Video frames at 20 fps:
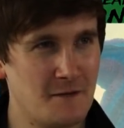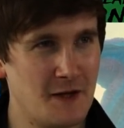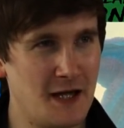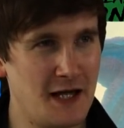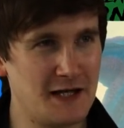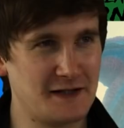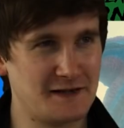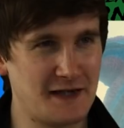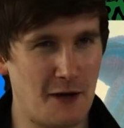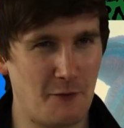
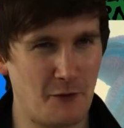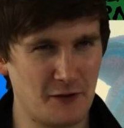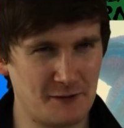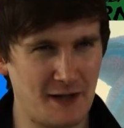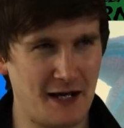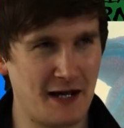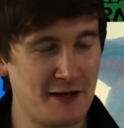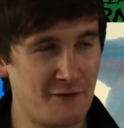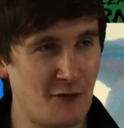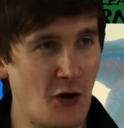And it's that
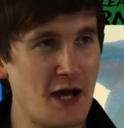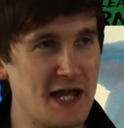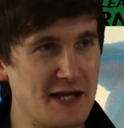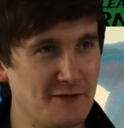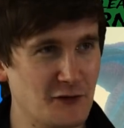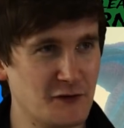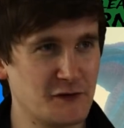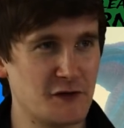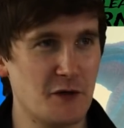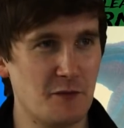where you've got
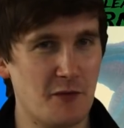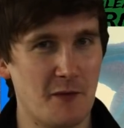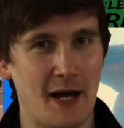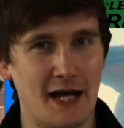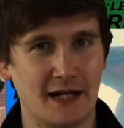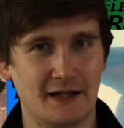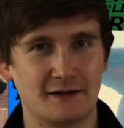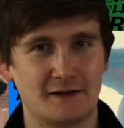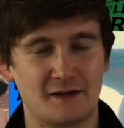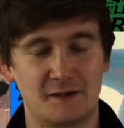evil
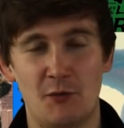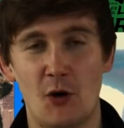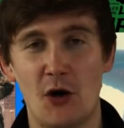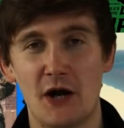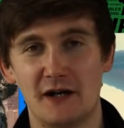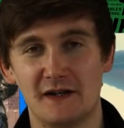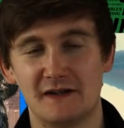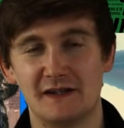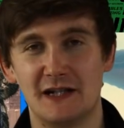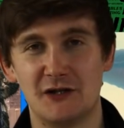Superman.
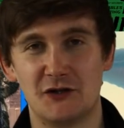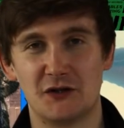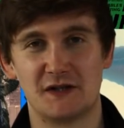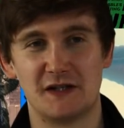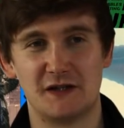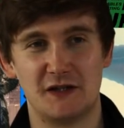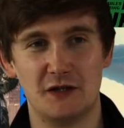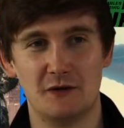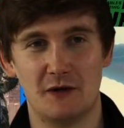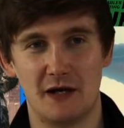Spoilers in
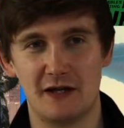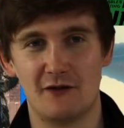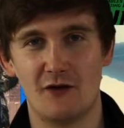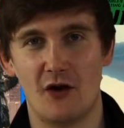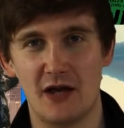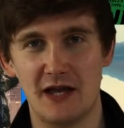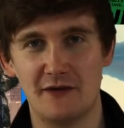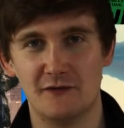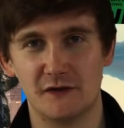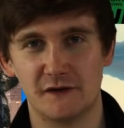Injustice 2, you've
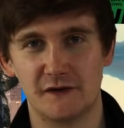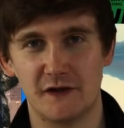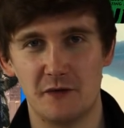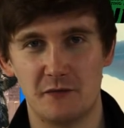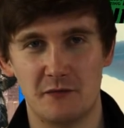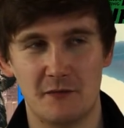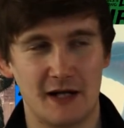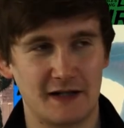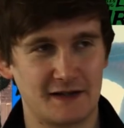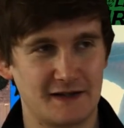got evil
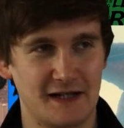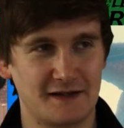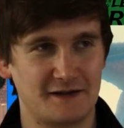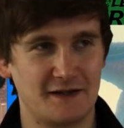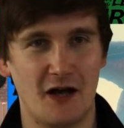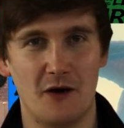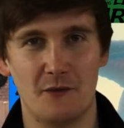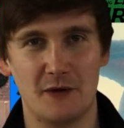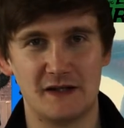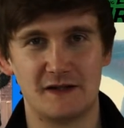Superman, because that's
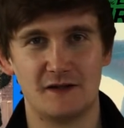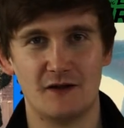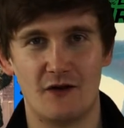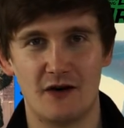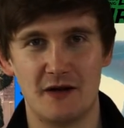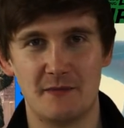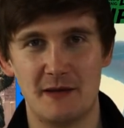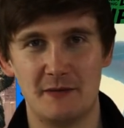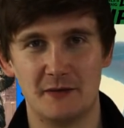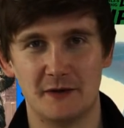the only
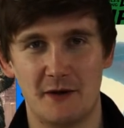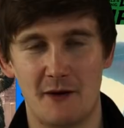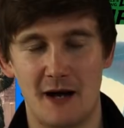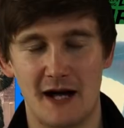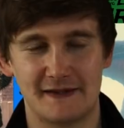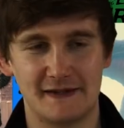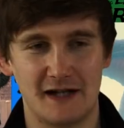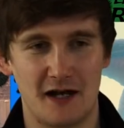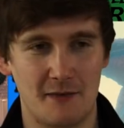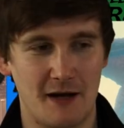story people know how
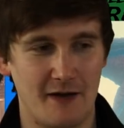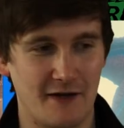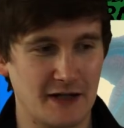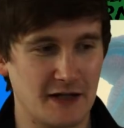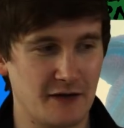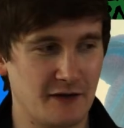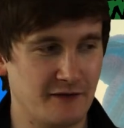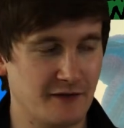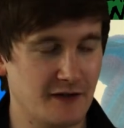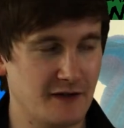to tell about that
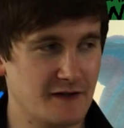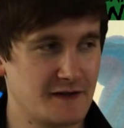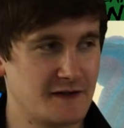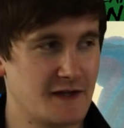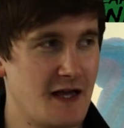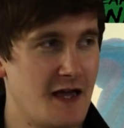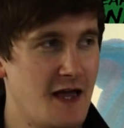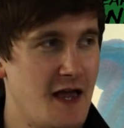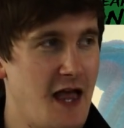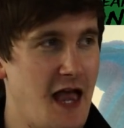universe.
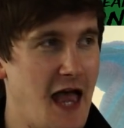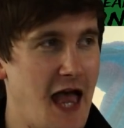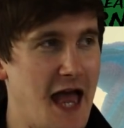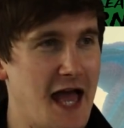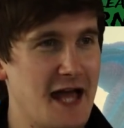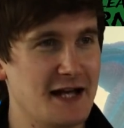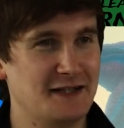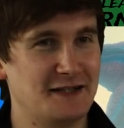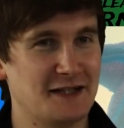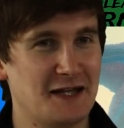
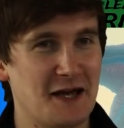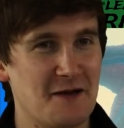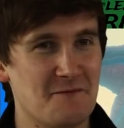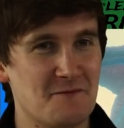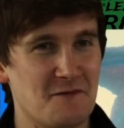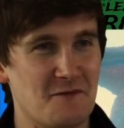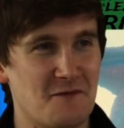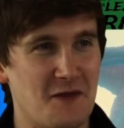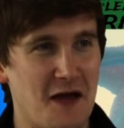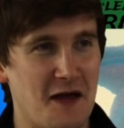And
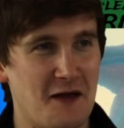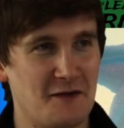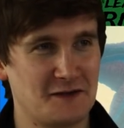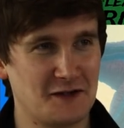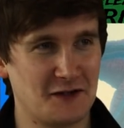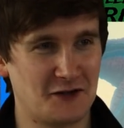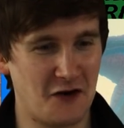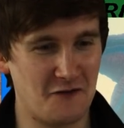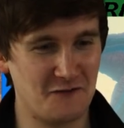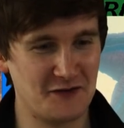there's
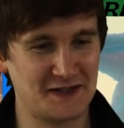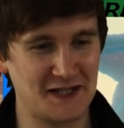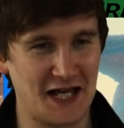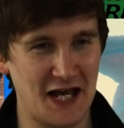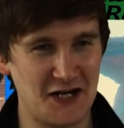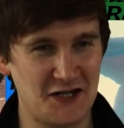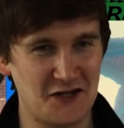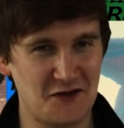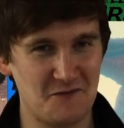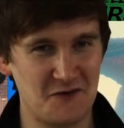a
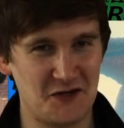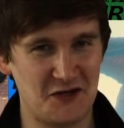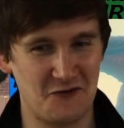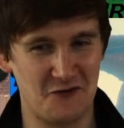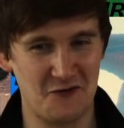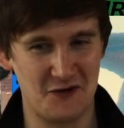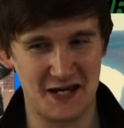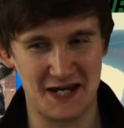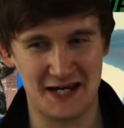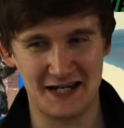conversation
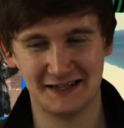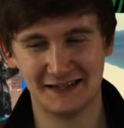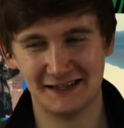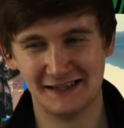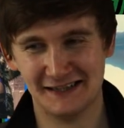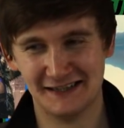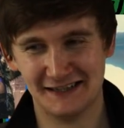between